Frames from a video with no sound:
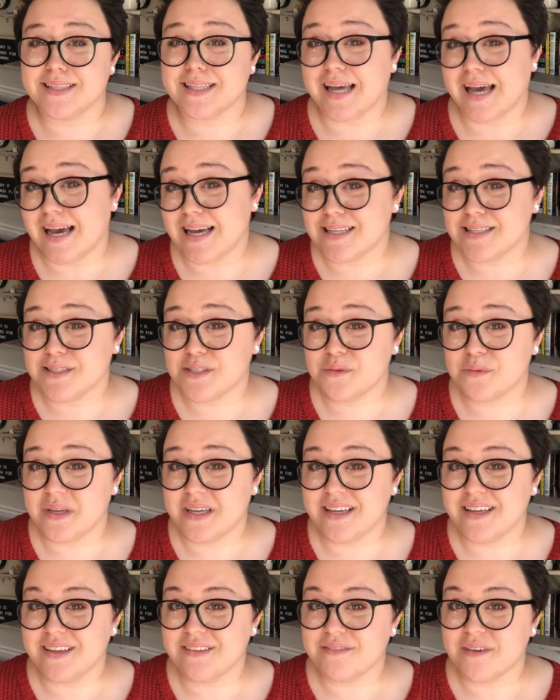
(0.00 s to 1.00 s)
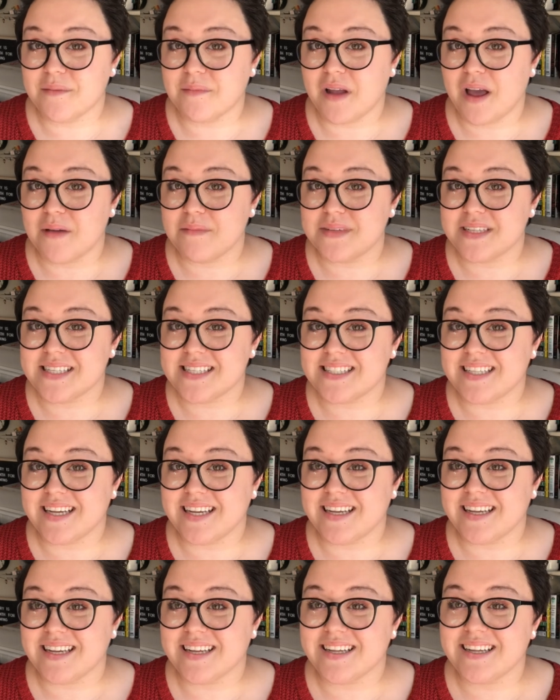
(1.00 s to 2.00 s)
last week, if I'm not
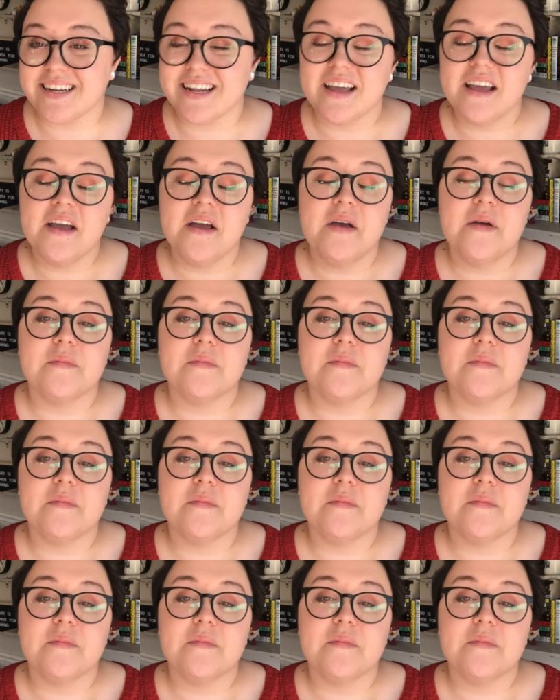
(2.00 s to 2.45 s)
mistaken.